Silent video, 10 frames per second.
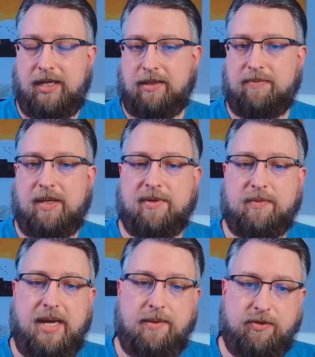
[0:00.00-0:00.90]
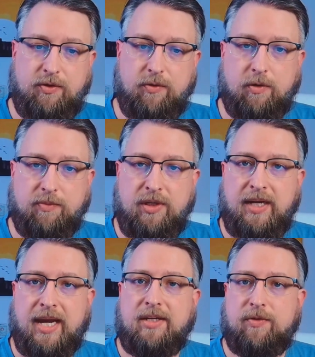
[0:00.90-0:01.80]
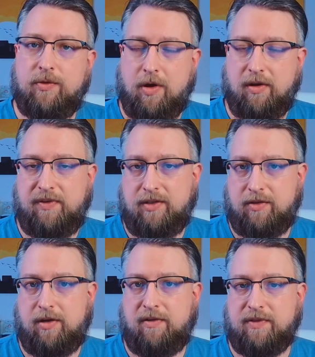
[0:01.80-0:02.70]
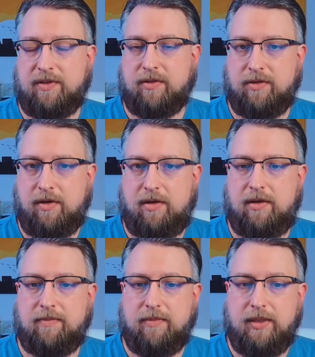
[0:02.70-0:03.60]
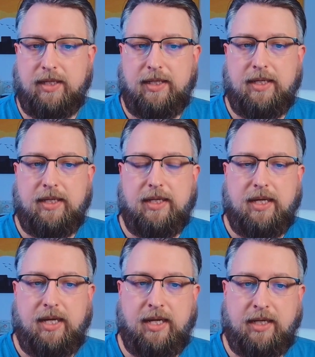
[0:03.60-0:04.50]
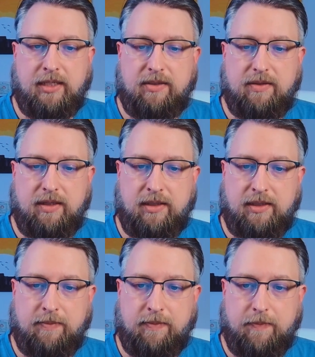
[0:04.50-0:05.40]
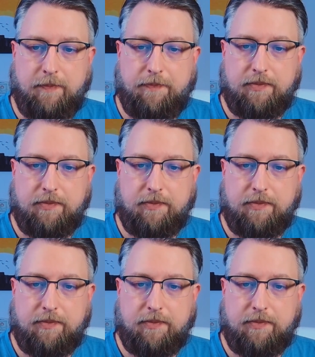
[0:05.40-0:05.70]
Um, they must be able to communicate to config.office.com. And um,